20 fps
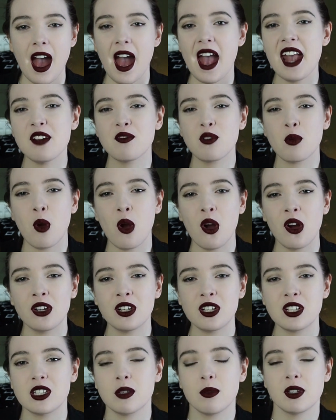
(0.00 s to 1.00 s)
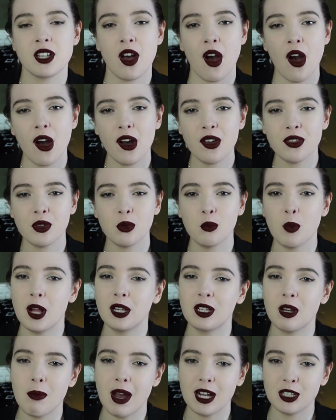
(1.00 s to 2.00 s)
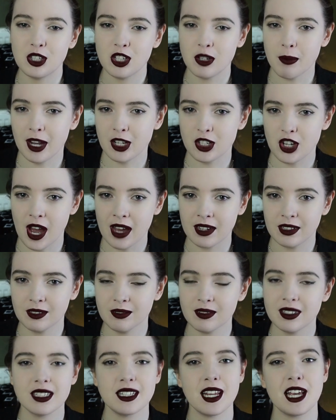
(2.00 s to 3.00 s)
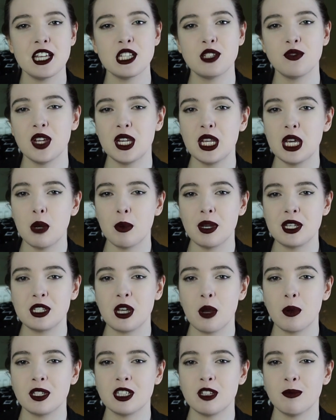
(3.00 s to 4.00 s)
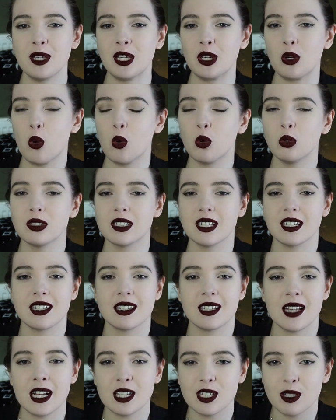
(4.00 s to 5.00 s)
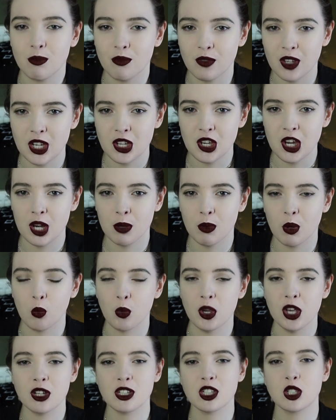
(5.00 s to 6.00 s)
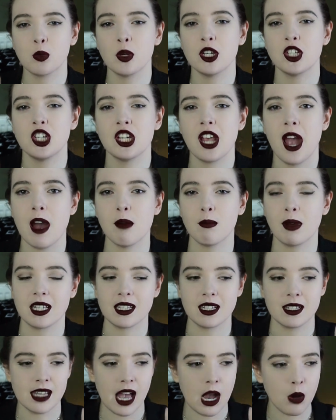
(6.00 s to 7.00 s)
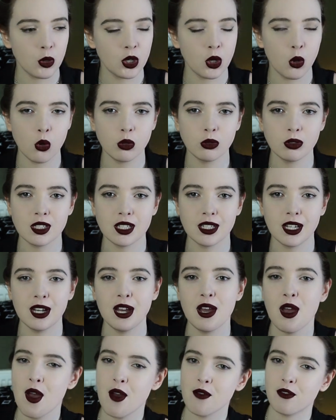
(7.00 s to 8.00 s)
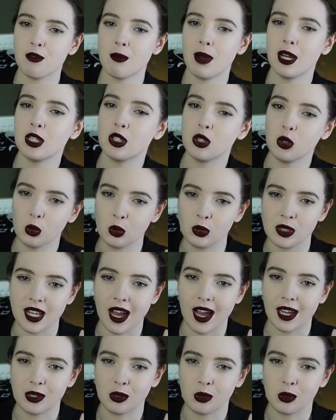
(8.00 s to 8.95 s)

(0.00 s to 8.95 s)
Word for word: Hey everyone, so it's Hearth and welcome back to my channel. Today's video is going to be an altar setup video. We are switching out my Samhain altar for my Yuletide